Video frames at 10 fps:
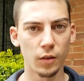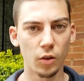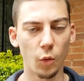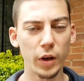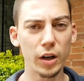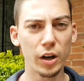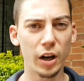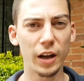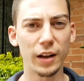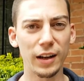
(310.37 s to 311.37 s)
So we're
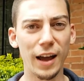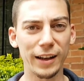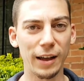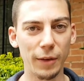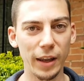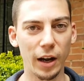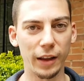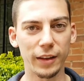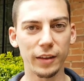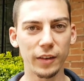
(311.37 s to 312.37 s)
in La Cabrera.
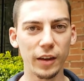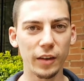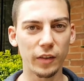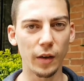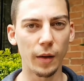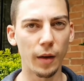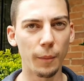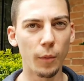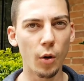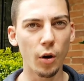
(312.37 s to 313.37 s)
This is
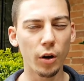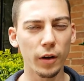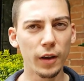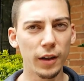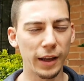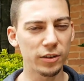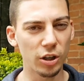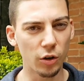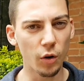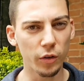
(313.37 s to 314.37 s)
more, like
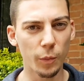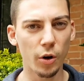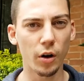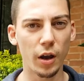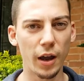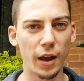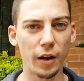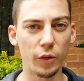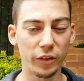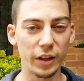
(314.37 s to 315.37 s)
Chico is more
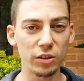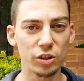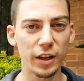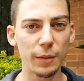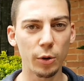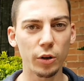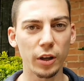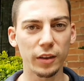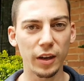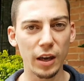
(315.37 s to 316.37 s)
residential neighborhood, and
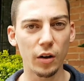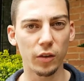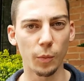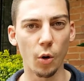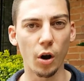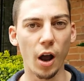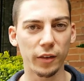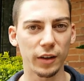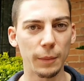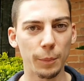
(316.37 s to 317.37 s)
here it's more
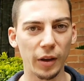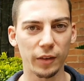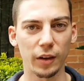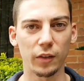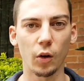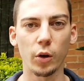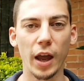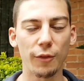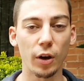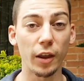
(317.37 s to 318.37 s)
hustle and bustle. So you
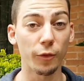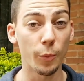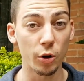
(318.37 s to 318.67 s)
have a lot of more